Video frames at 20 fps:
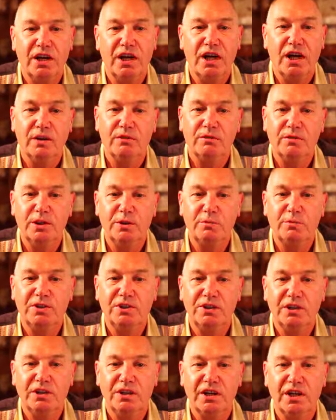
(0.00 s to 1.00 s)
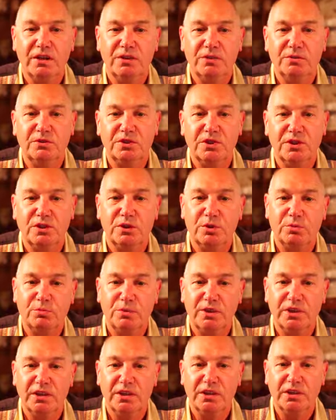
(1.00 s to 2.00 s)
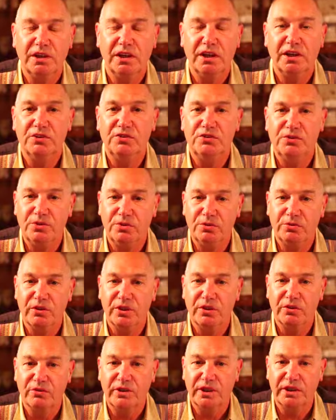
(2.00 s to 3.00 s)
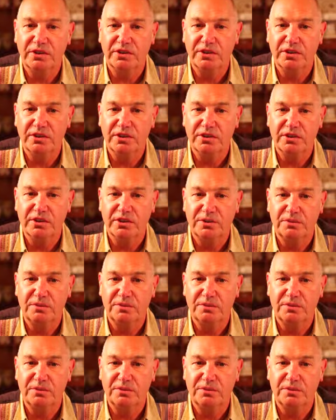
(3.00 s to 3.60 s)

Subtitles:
of Liberty & Co.'s Cymric and Tudric ranges.